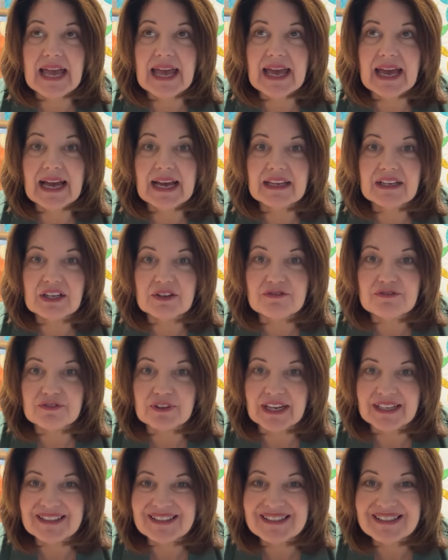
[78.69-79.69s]
at a
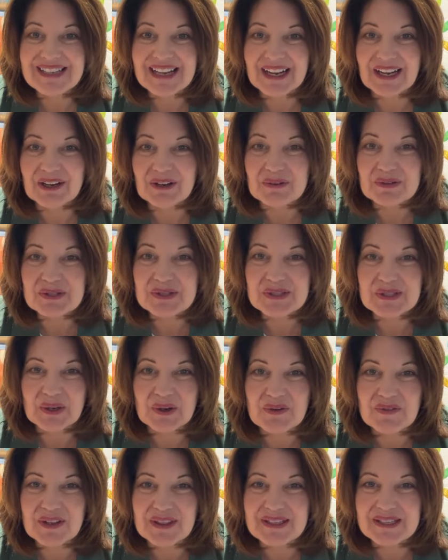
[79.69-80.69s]
friend's house
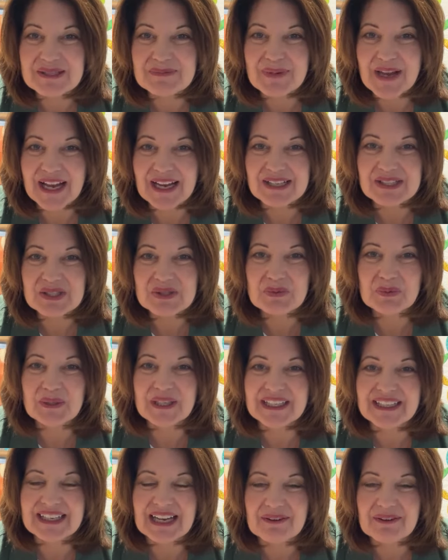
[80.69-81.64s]
over this past week.